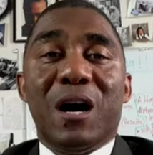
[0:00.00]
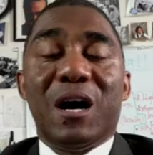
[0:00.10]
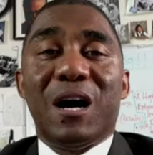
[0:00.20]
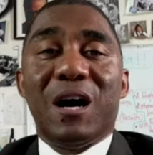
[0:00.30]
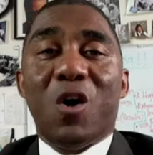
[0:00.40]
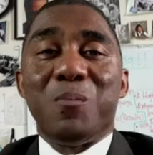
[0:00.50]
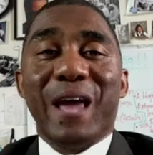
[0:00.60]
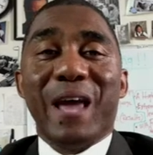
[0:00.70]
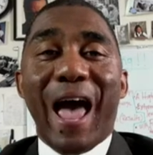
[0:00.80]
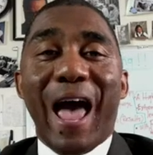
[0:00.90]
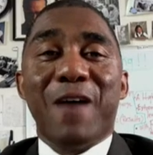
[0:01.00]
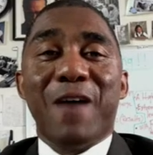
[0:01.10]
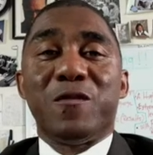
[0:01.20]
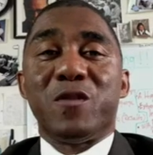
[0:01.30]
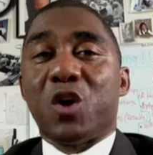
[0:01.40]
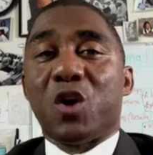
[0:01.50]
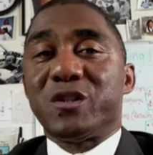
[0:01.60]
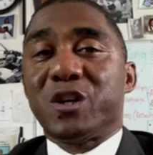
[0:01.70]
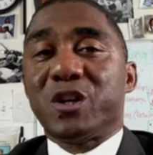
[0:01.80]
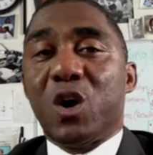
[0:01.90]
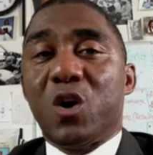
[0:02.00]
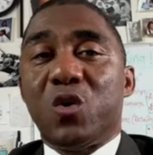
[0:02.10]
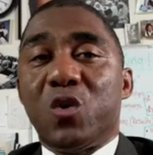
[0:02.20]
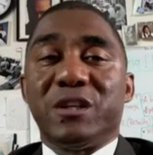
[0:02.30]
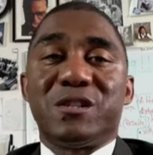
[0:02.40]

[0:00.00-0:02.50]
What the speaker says: on behalf of the Courage Coach